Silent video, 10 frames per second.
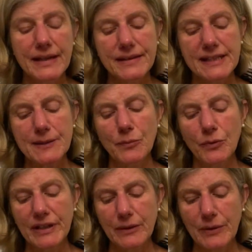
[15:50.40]
This
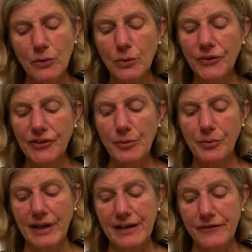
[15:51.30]
morning we also
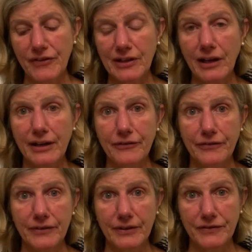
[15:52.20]
pray for the life
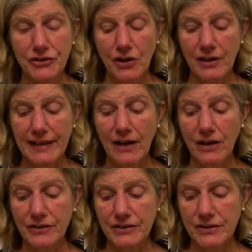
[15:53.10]
of Charlie
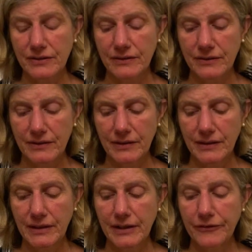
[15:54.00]
Hunt,
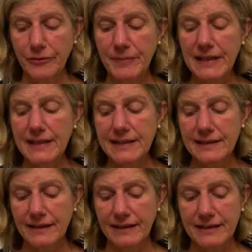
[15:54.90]
for
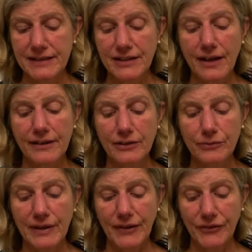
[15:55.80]
peace and eternal
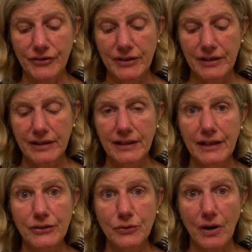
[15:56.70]
rest
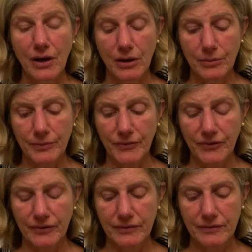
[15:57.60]
in your arms.